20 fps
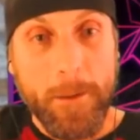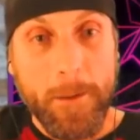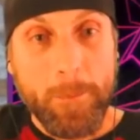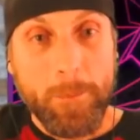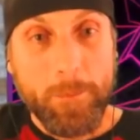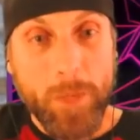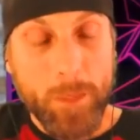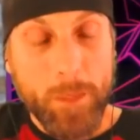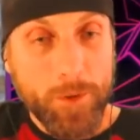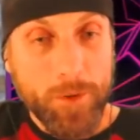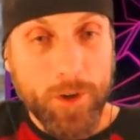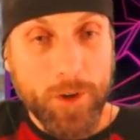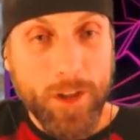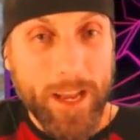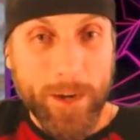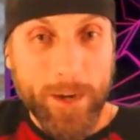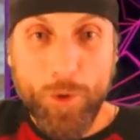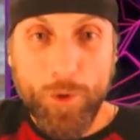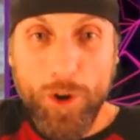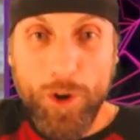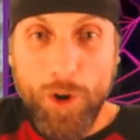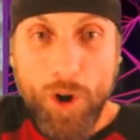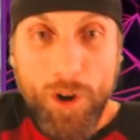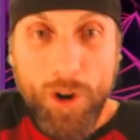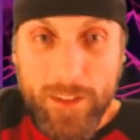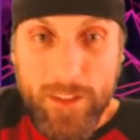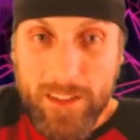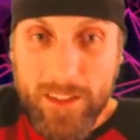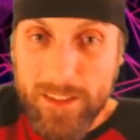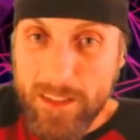People are like, what are
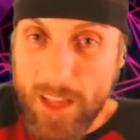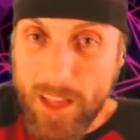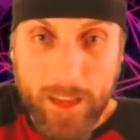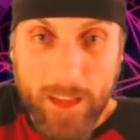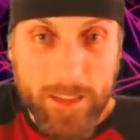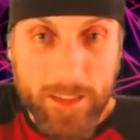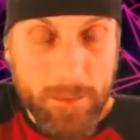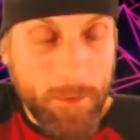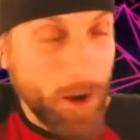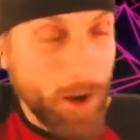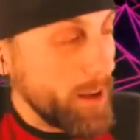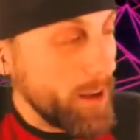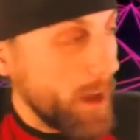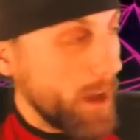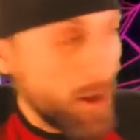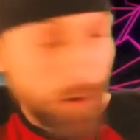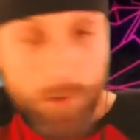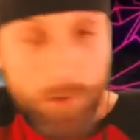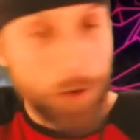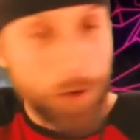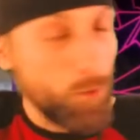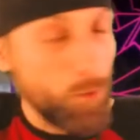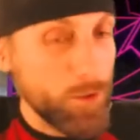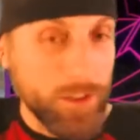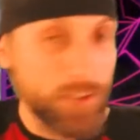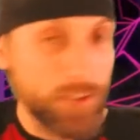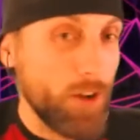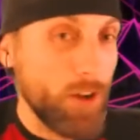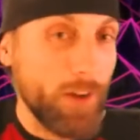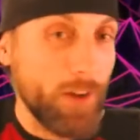these things, mate? I don't know what
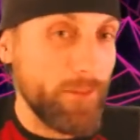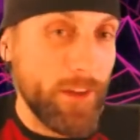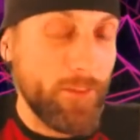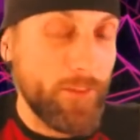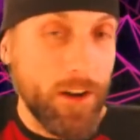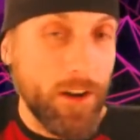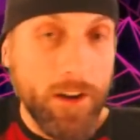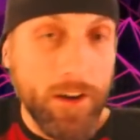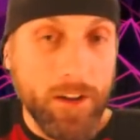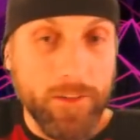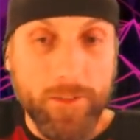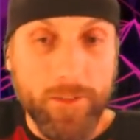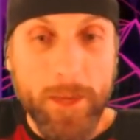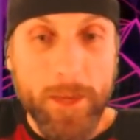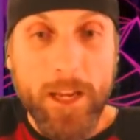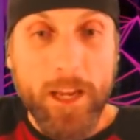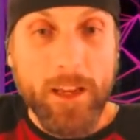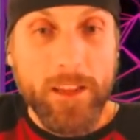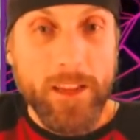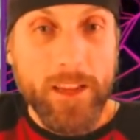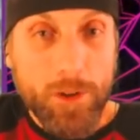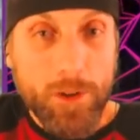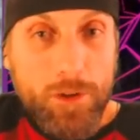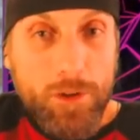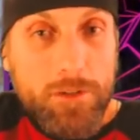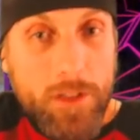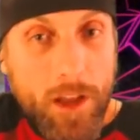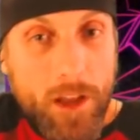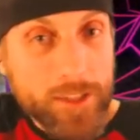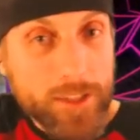these are. I've never heard of them. They
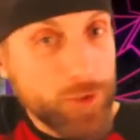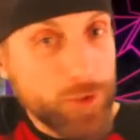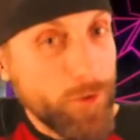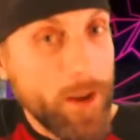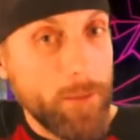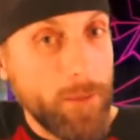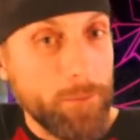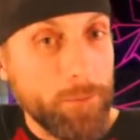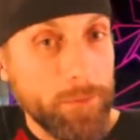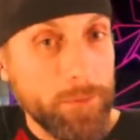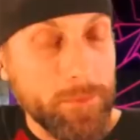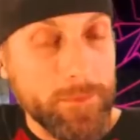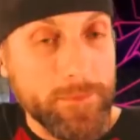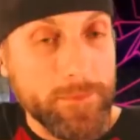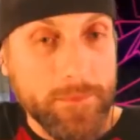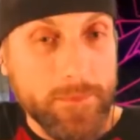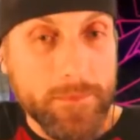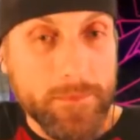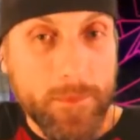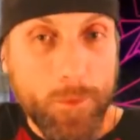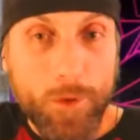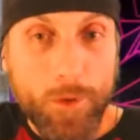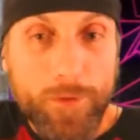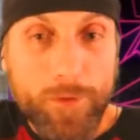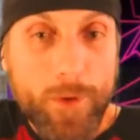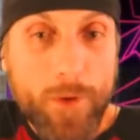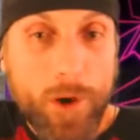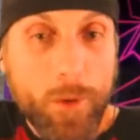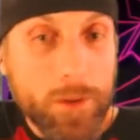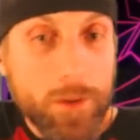look like shrimp. We'll
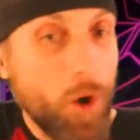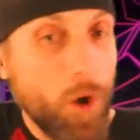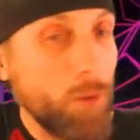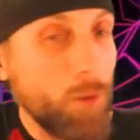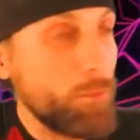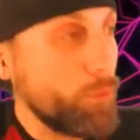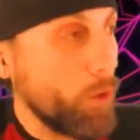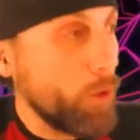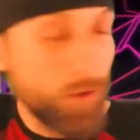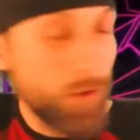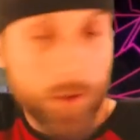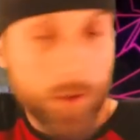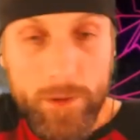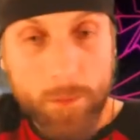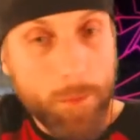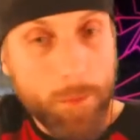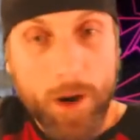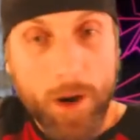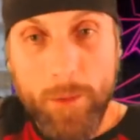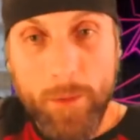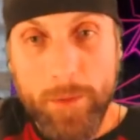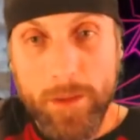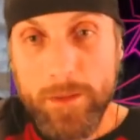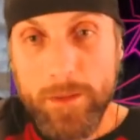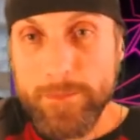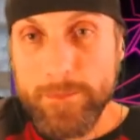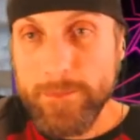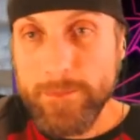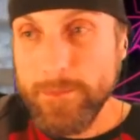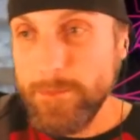throw a lawn prawn on the barbie
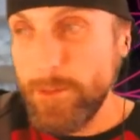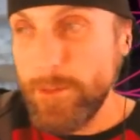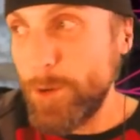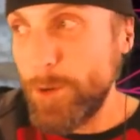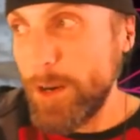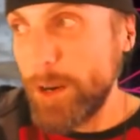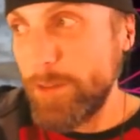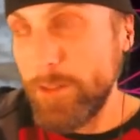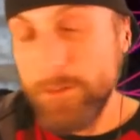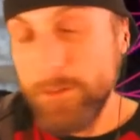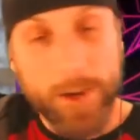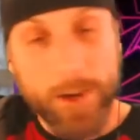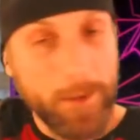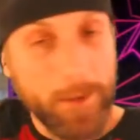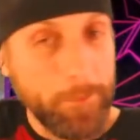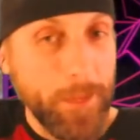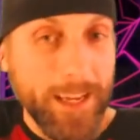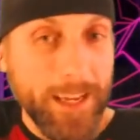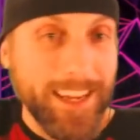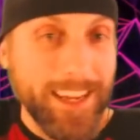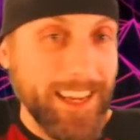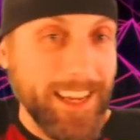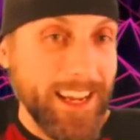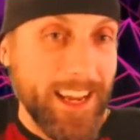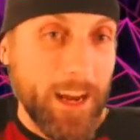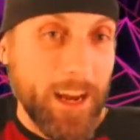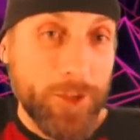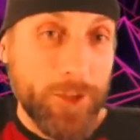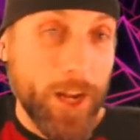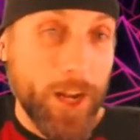or whatever, right?
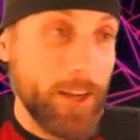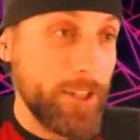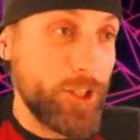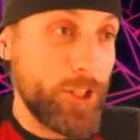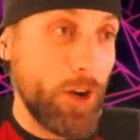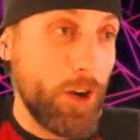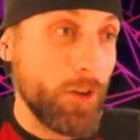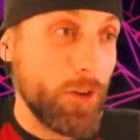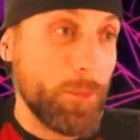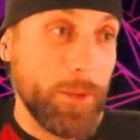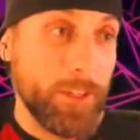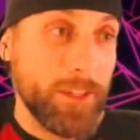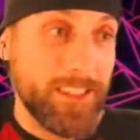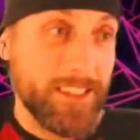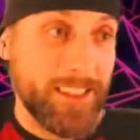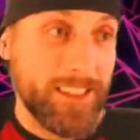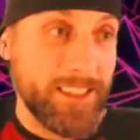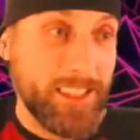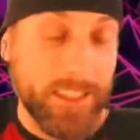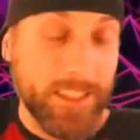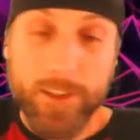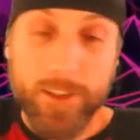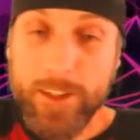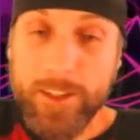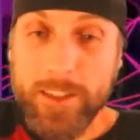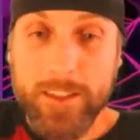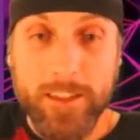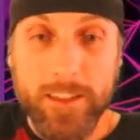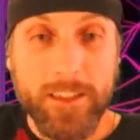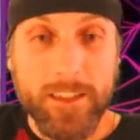I'm trying to joke, but it's
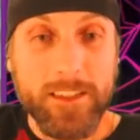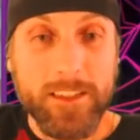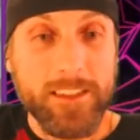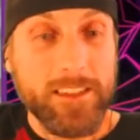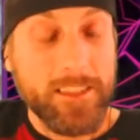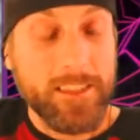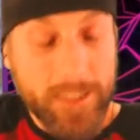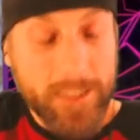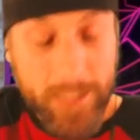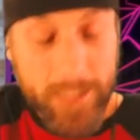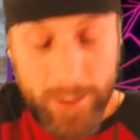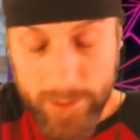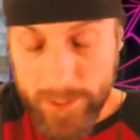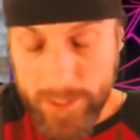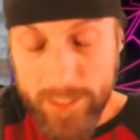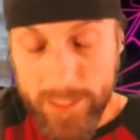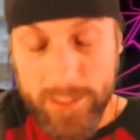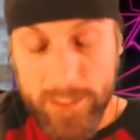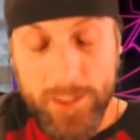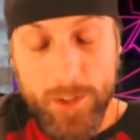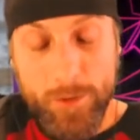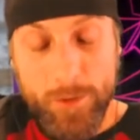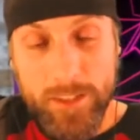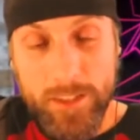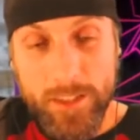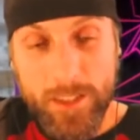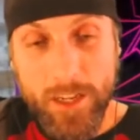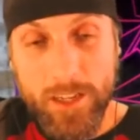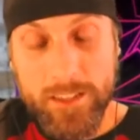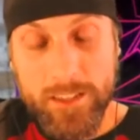seriously, seriously so
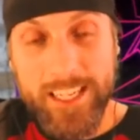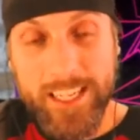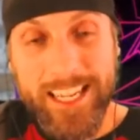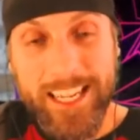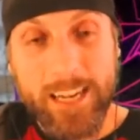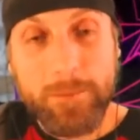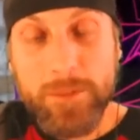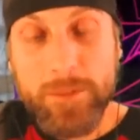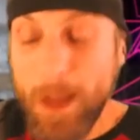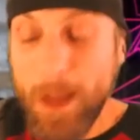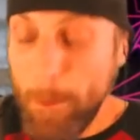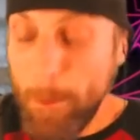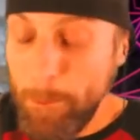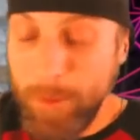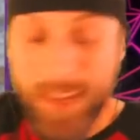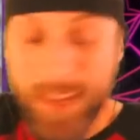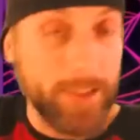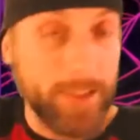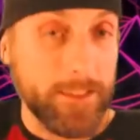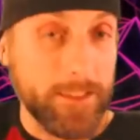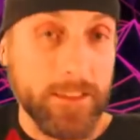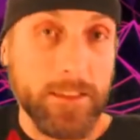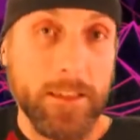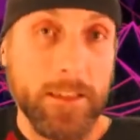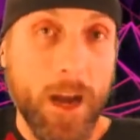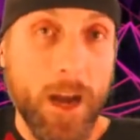disgusting, and I'm, I'm pissed.